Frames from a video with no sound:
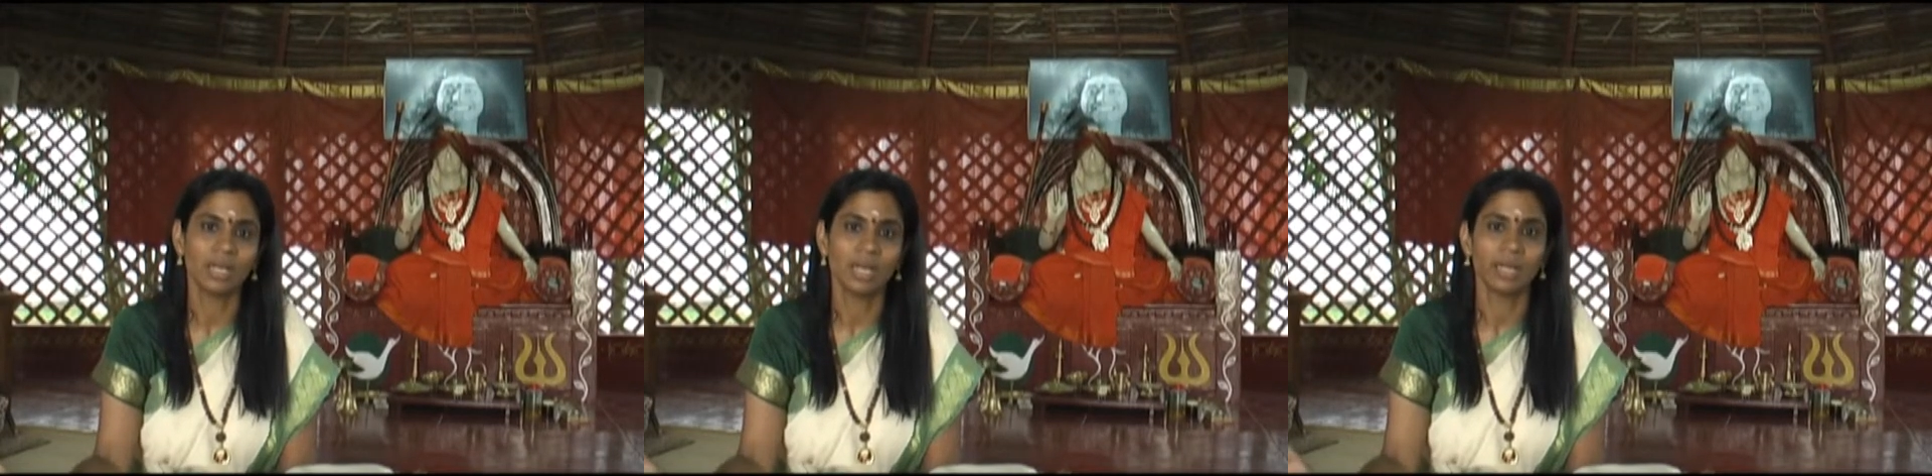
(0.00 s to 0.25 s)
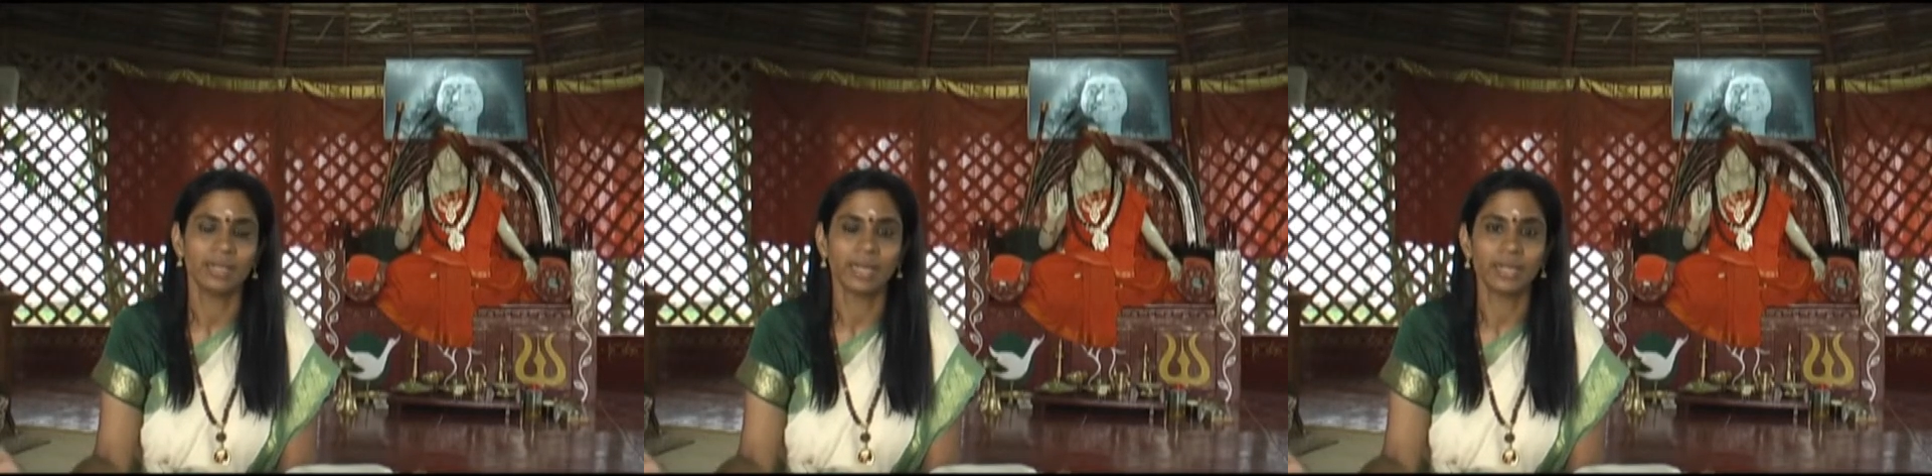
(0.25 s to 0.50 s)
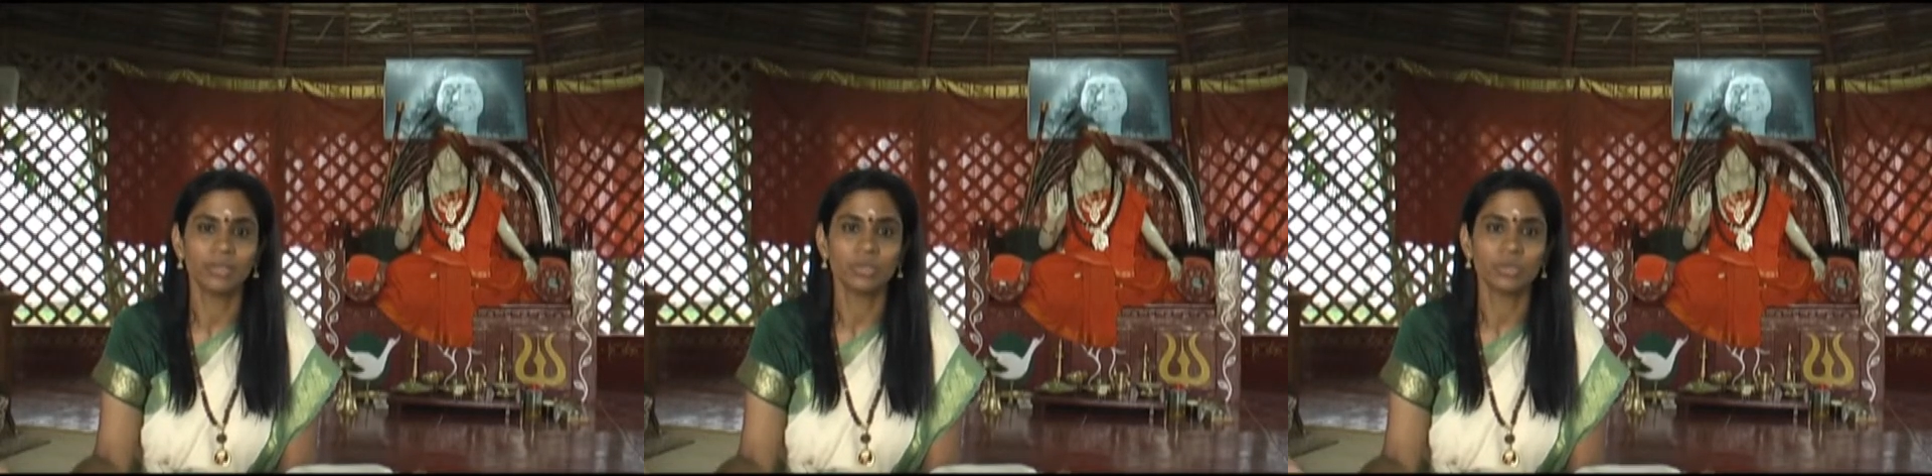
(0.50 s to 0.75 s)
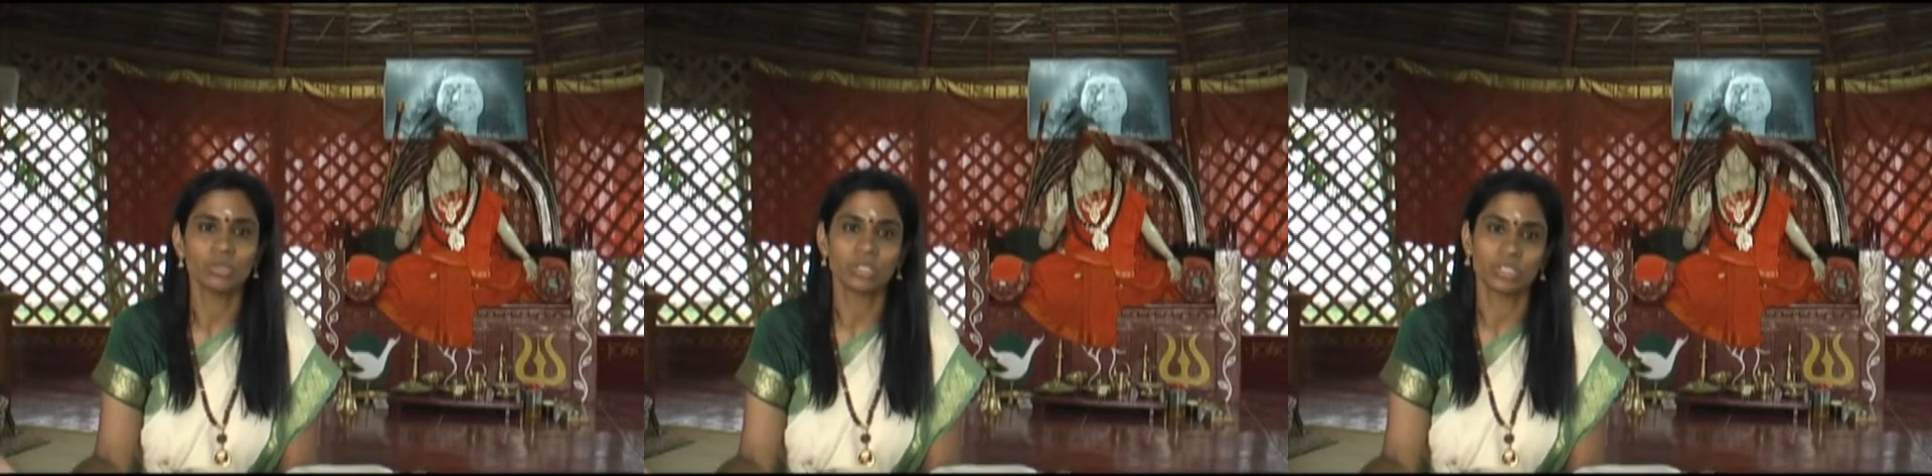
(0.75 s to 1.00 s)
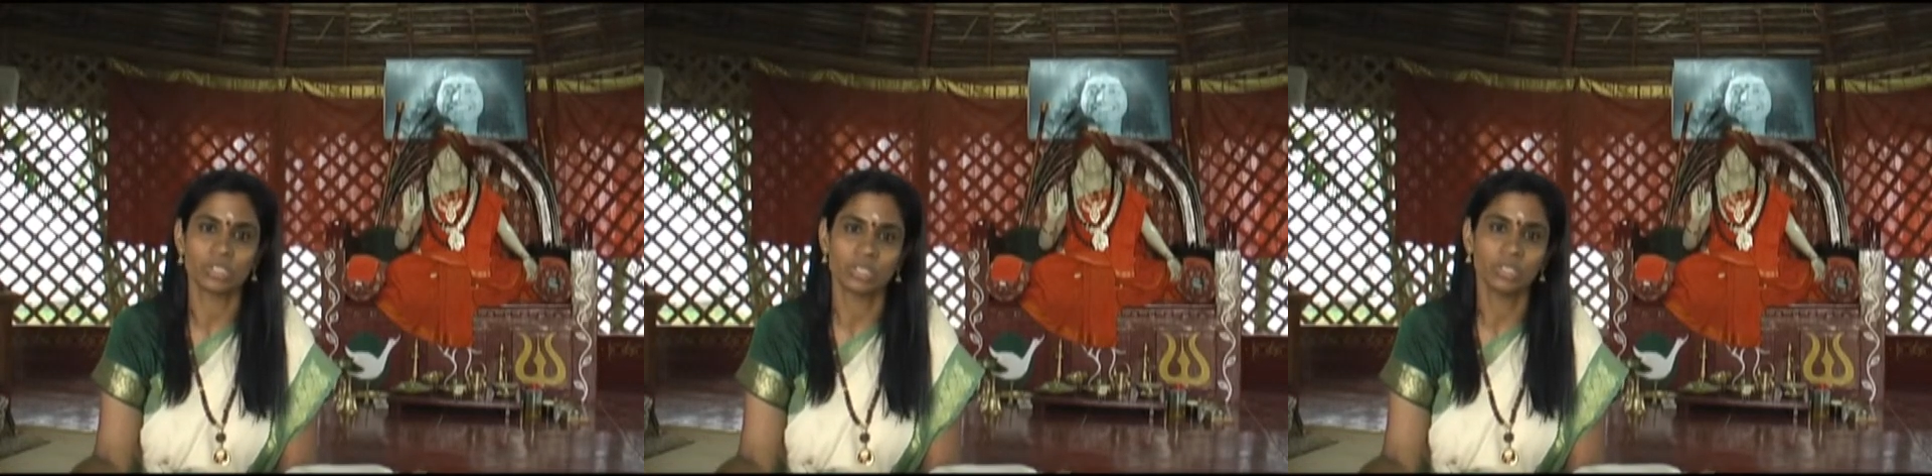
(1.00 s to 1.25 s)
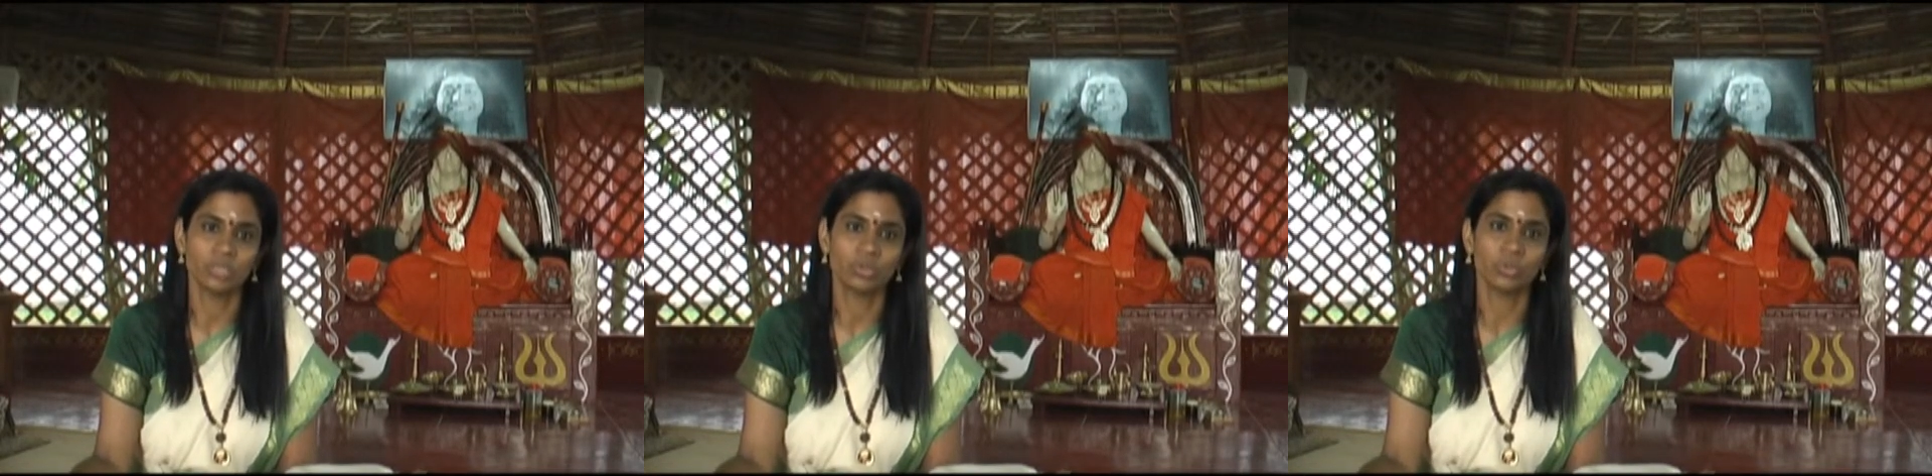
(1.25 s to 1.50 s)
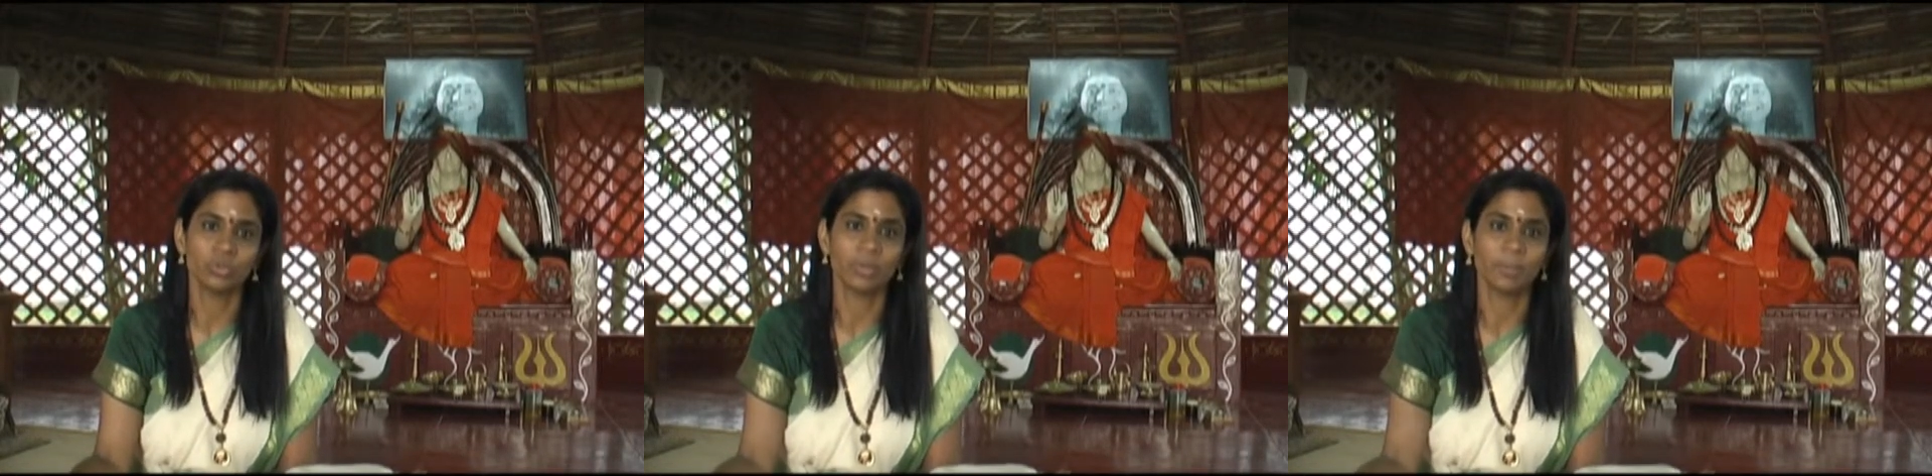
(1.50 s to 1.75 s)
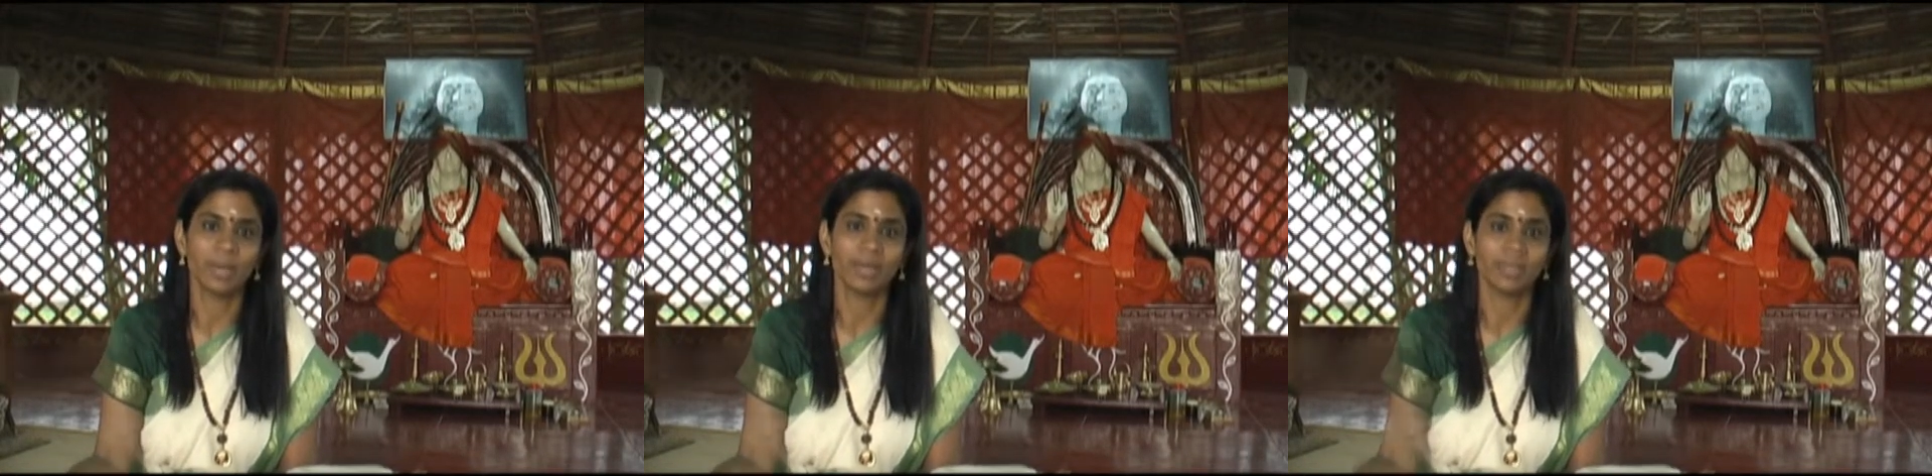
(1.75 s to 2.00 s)
the intro session to the
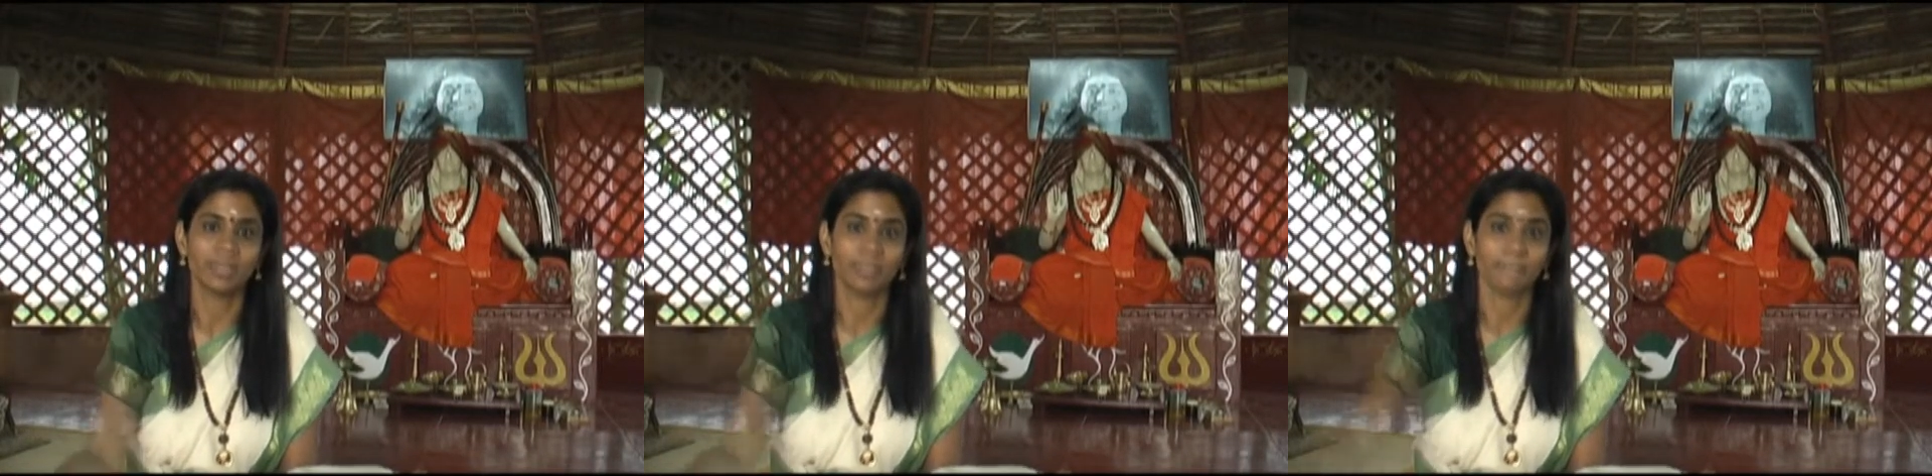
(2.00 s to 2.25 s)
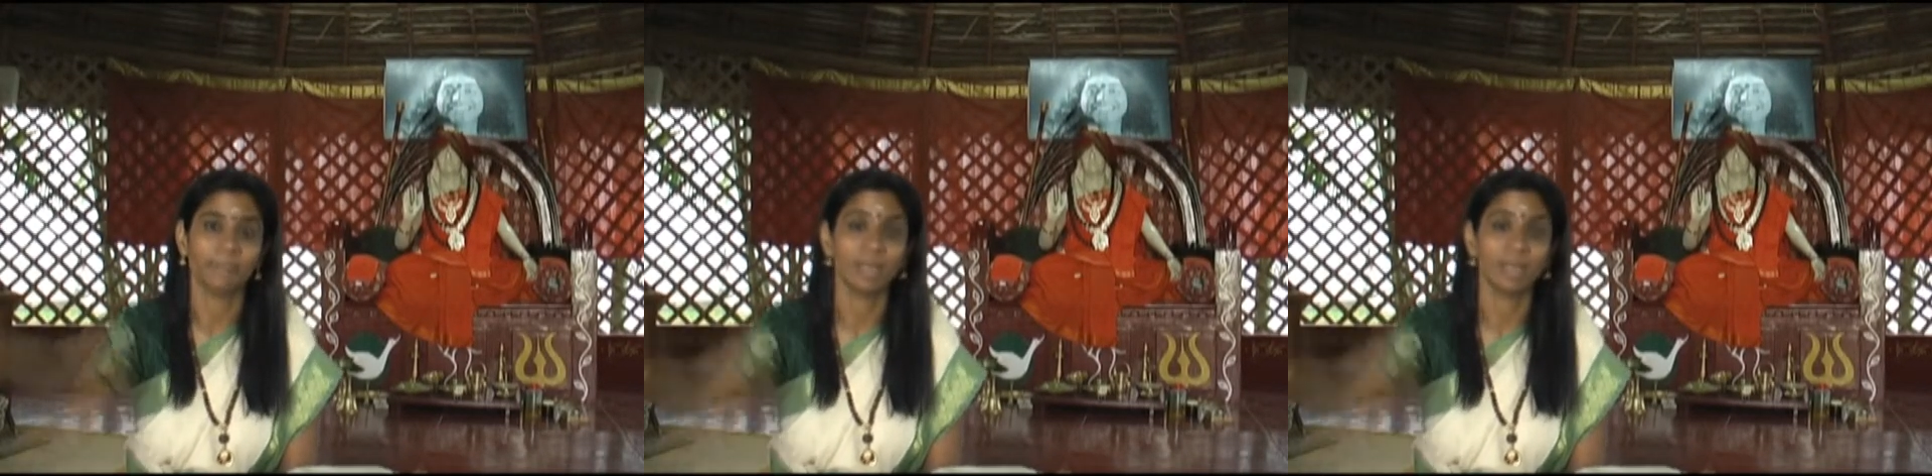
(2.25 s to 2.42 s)
parenting.